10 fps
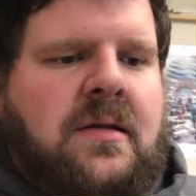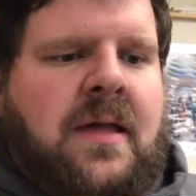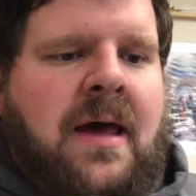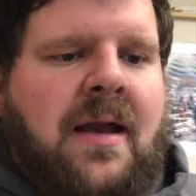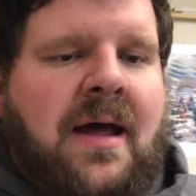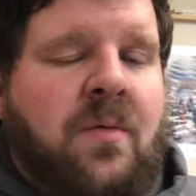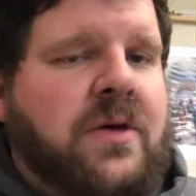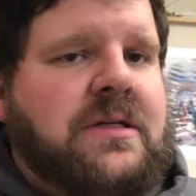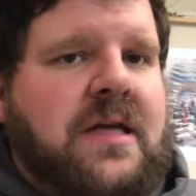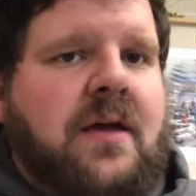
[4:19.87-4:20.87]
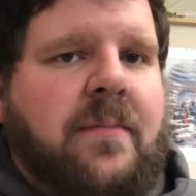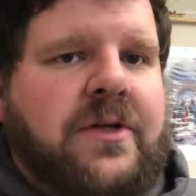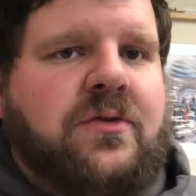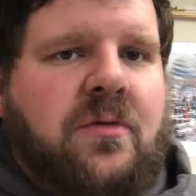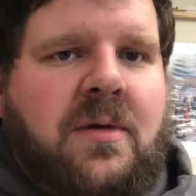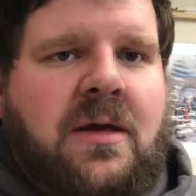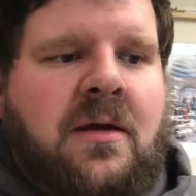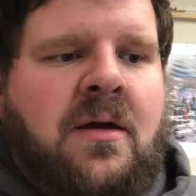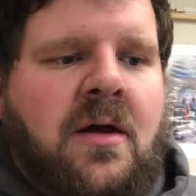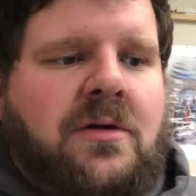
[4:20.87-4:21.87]
that it wouldn't take much for
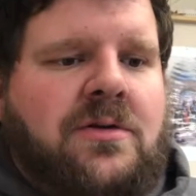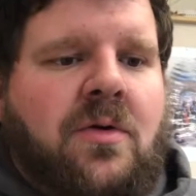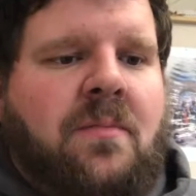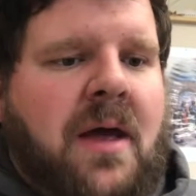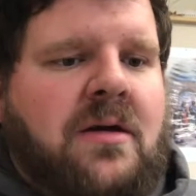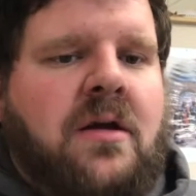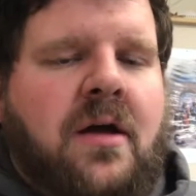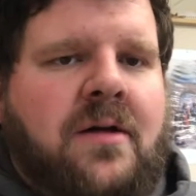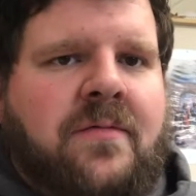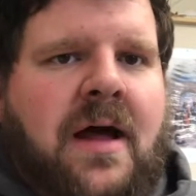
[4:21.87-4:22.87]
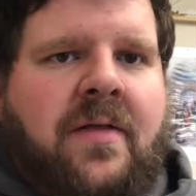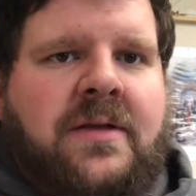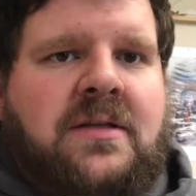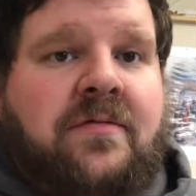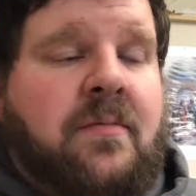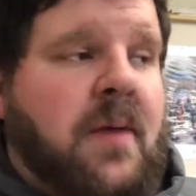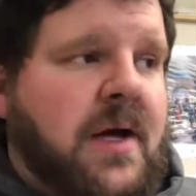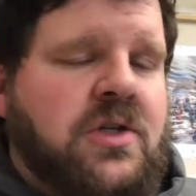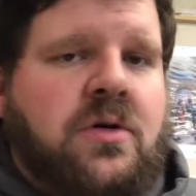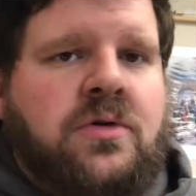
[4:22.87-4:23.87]
me to abandon nonviolence if
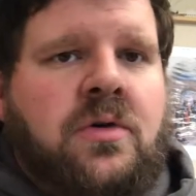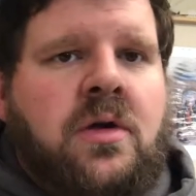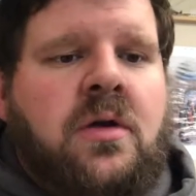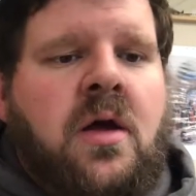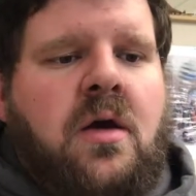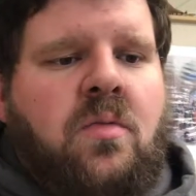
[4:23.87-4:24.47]
my children